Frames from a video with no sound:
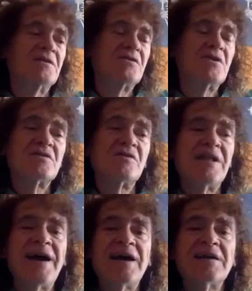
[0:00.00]
under
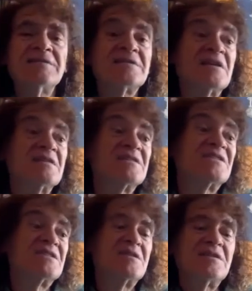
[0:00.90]
the lines and
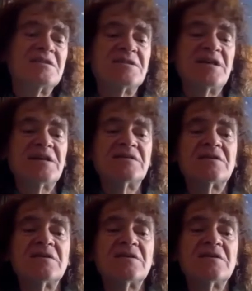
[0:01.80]
see that